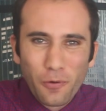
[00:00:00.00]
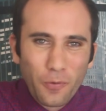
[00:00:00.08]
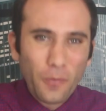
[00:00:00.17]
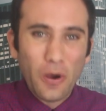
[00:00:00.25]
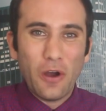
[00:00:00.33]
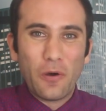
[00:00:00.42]

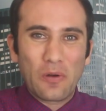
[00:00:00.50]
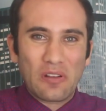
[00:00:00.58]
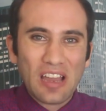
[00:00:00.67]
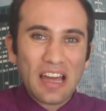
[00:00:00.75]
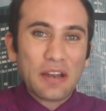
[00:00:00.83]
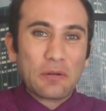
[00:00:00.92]
Whoa,
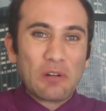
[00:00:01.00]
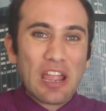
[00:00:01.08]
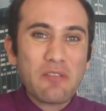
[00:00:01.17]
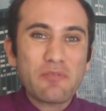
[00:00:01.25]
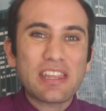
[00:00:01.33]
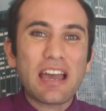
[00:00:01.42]
got it
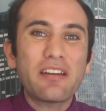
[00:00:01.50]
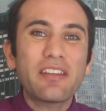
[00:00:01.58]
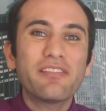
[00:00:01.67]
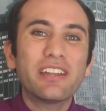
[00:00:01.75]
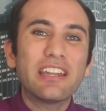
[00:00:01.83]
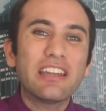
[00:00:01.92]
right without
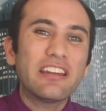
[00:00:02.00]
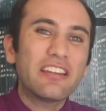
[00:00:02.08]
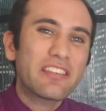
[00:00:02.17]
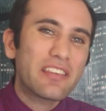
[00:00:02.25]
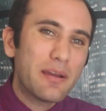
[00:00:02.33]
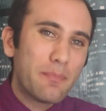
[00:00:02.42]
even needing
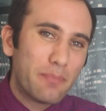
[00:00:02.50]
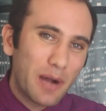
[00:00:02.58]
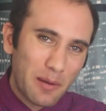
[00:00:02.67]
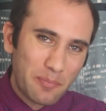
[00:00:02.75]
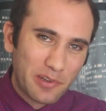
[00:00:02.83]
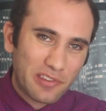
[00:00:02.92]
to see a
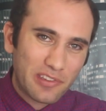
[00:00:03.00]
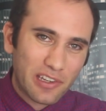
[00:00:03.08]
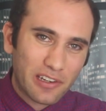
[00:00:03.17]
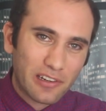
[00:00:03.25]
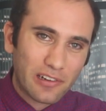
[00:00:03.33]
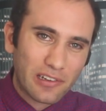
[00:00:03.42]
bumper
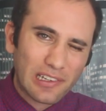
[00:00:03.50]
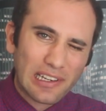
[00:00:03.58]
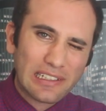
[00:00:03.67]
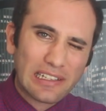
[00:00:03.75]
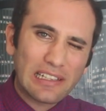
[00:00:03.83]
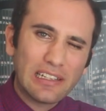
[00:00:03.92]
sticker.
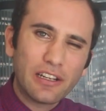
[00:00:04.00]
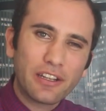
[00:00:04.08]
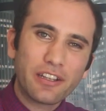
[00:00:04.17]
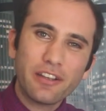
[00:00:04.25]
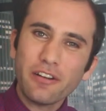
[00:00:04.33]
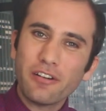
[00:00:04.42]

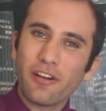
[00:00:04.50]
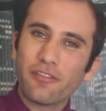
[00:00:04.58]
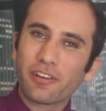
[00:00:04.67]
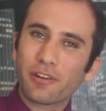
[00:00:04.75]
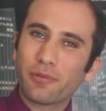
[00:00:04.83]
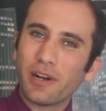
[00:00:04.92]
You're
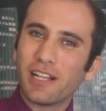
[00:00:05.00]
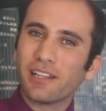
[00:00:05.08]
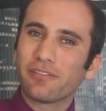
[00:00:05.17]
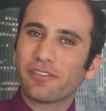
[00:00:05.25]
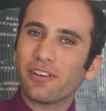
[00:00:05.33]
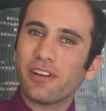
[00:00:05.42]

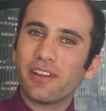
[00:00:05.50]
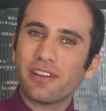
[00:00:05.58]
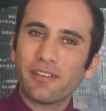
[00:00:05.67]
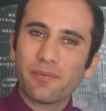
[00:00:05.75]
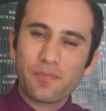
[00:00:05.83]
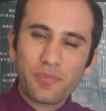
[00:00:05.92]
overqualified.
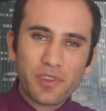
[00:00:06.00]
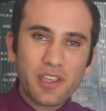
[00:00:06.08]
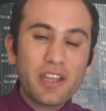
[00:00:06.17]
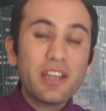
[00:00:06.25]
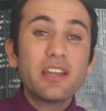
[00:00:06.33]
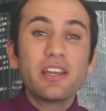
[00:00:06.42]

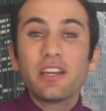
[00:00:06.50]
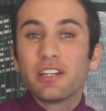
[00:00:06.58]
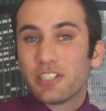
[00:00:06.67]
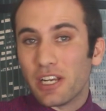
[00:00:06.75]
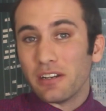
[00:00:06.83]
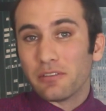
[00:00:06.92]

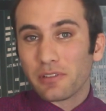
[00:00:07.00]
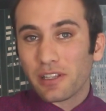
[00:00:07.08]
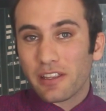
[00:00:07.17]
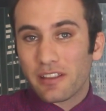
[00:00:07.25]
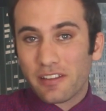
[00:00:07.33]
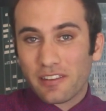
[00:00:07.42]

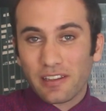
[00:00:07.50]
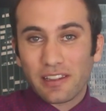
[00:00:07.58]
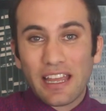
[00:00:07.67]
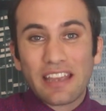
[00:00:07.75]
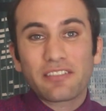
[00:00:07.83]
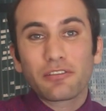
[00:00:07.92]
Generally, this
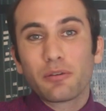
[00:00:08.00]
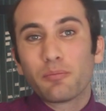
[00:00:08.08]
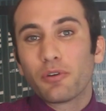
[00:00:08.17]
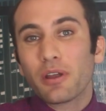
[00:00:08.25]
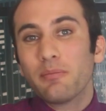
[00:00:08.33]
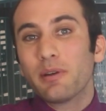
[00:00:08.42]
elector
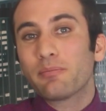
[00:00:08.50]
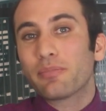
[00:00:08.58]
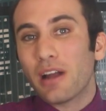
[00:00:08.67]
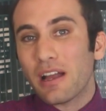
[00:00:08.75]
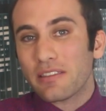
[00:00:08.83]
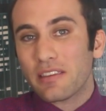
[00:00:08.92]
appointment
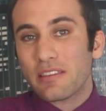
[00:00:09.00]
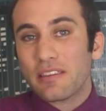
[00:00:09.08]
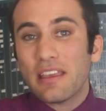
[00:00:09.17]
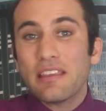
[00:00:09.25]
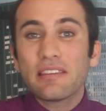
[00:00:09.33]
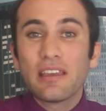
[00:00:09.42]
process
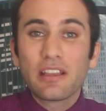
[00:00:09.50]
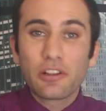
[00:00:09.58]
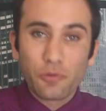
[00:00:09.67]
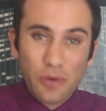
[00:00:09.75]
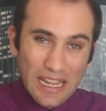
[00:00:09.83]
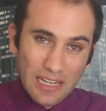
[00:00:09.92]
is
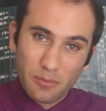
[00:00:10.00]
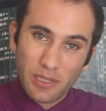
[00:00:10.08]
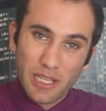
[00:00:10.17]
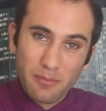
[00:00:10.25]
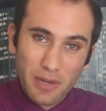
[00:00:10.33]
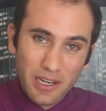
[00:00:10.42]

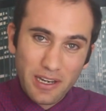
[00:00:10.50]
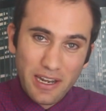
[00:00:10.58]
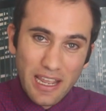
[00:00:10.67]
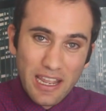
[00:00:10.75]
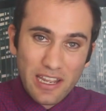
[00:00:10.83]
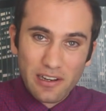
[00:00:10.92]
incredibly
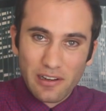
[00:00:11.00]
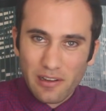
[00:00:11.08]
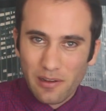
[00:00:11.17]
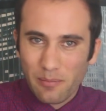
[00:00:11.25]
mundane,